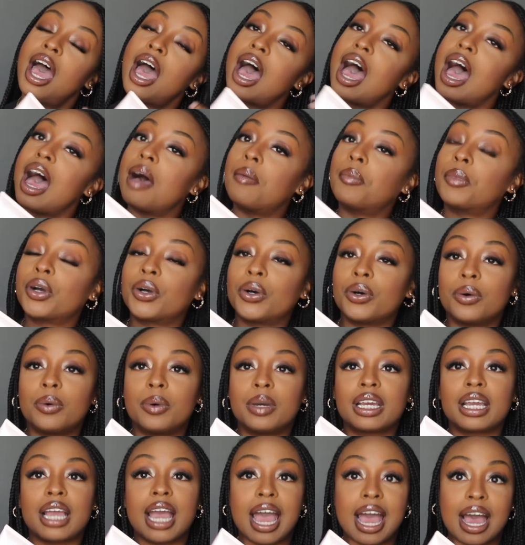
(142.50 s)
I'm
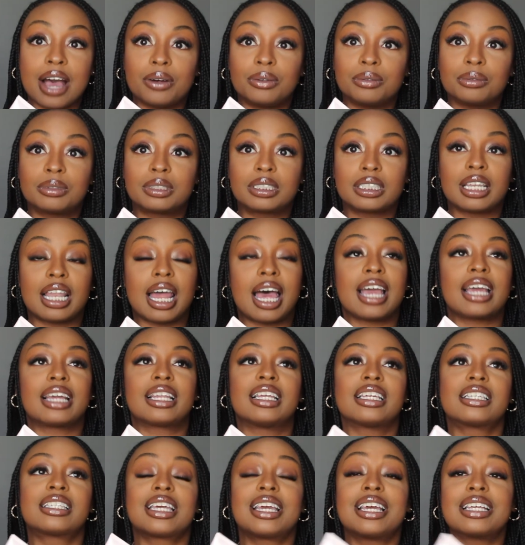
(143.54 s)
going out. Like,
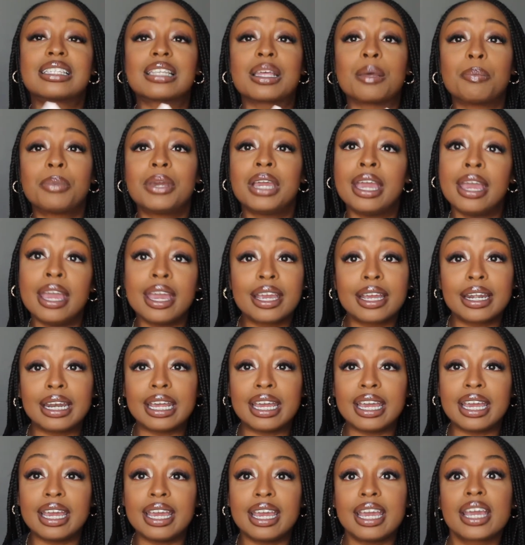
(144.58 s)
let's say it's a
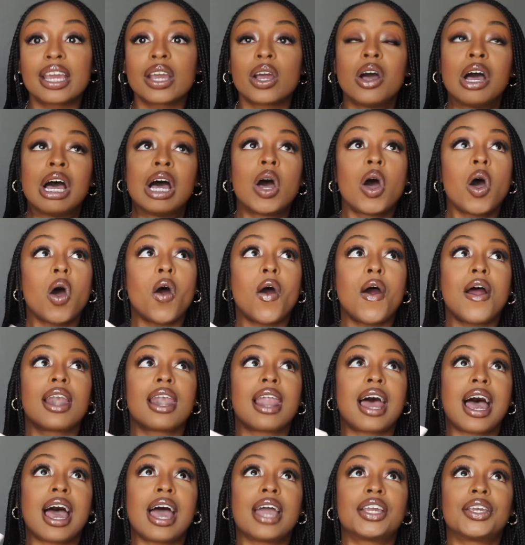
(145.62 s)
picnic, or,
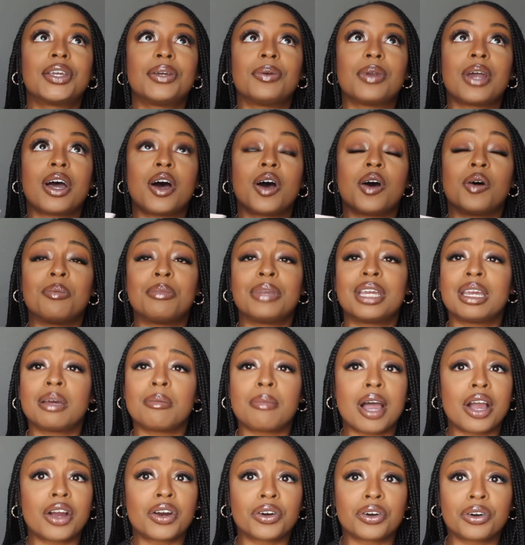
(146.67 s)
like, you know, me and
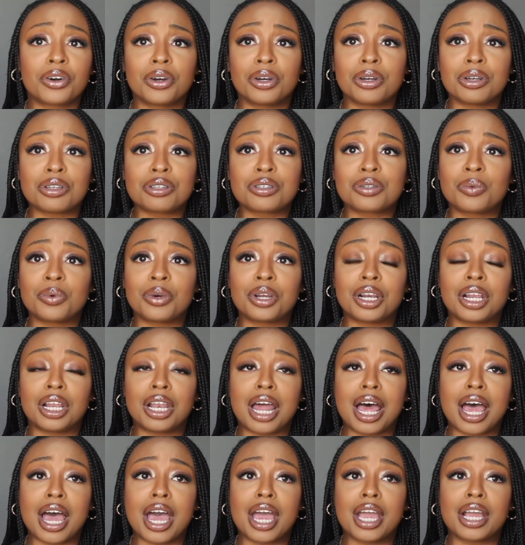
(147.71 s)
my girls want to,
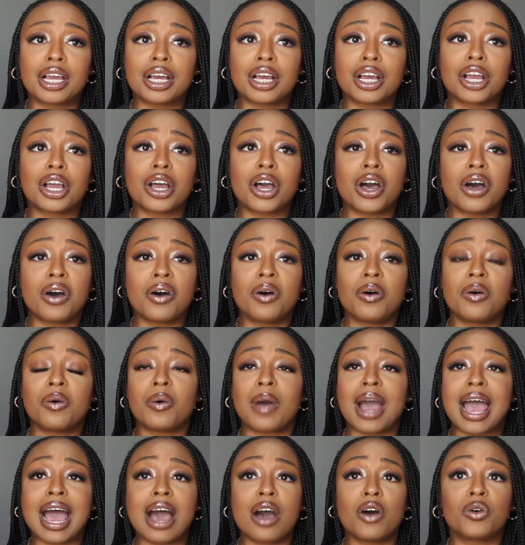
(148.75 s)
like,
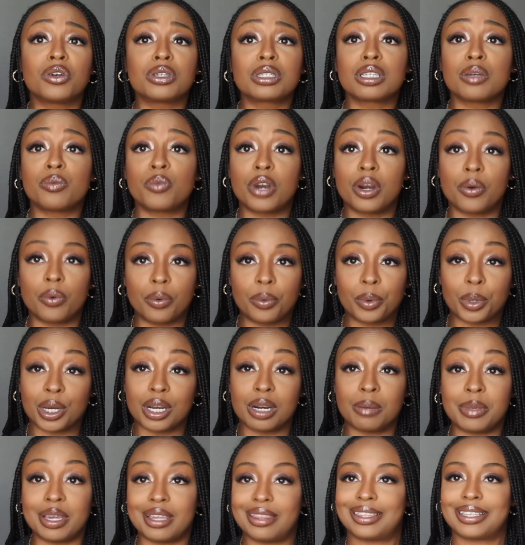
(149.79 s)
go out somewhere where we're
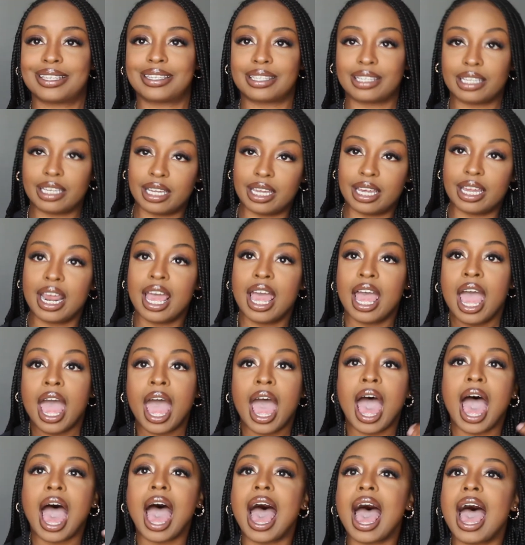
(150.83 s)
going to be in the sun.
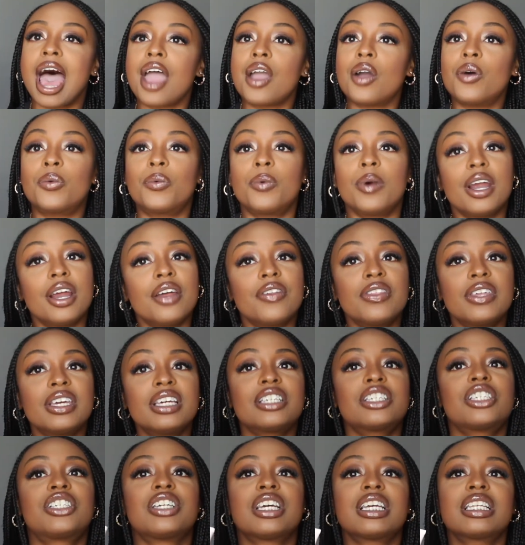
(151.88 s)
I wear
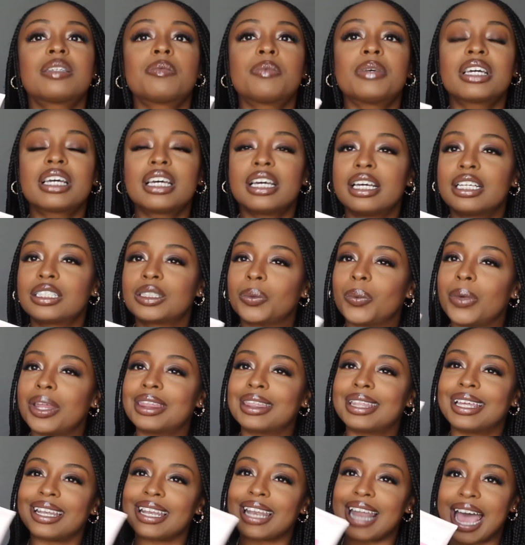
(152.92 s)
this just because when
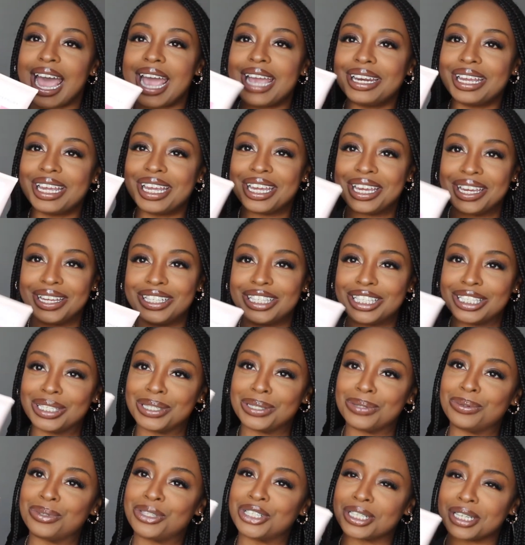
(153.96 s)
the light hits
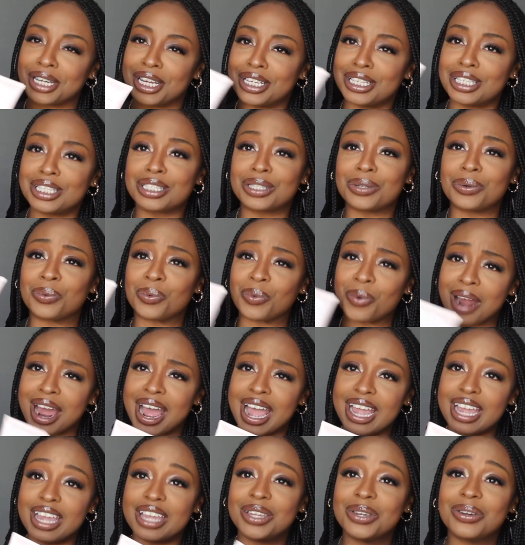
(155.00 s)
you just
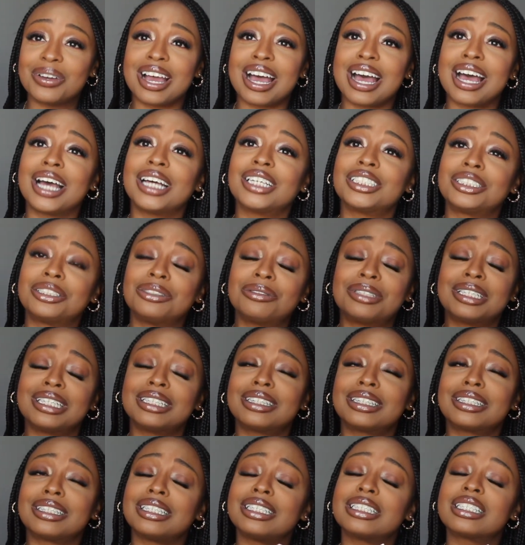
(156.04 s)
right, you guys, you
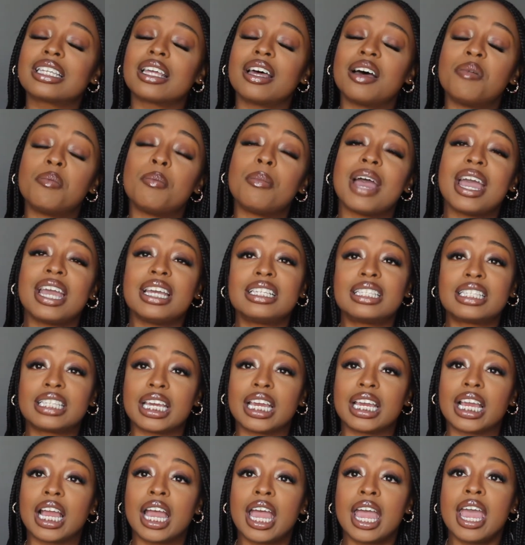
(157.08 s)
get this
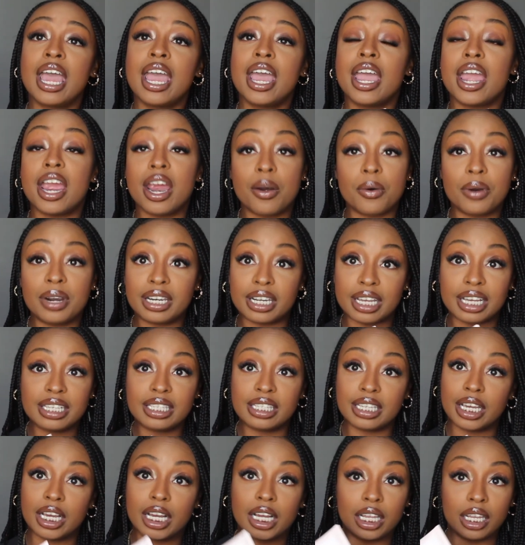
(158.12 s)
amazing
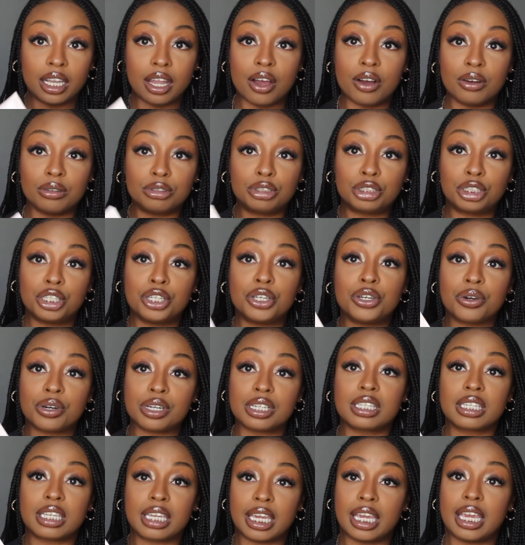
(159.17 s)
iridescent glow to your
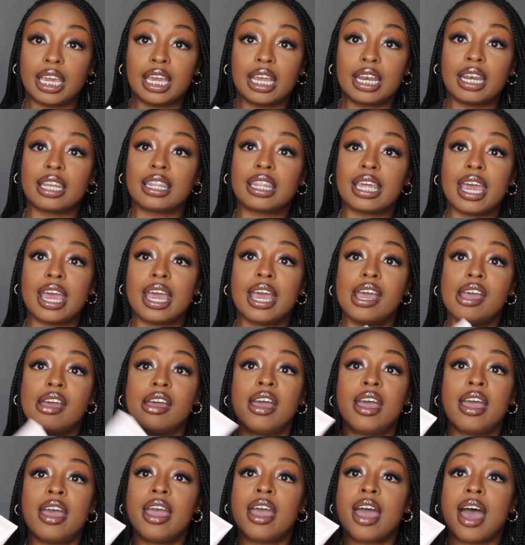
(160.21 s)
skin that
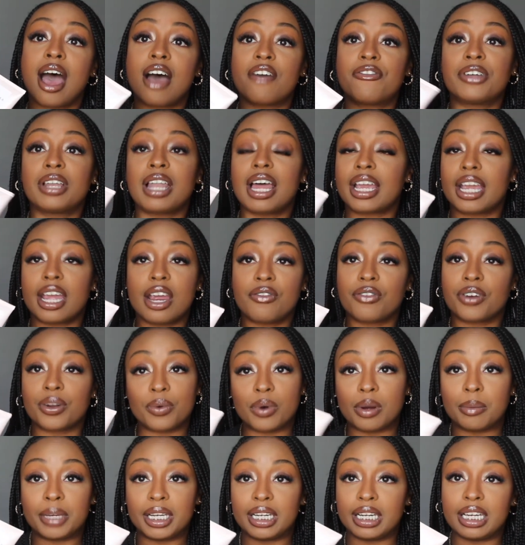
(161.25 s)
I feel like every
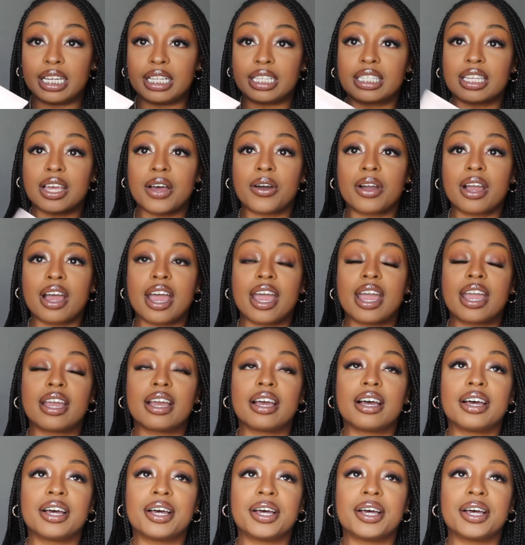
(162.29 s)
woman needs, okay?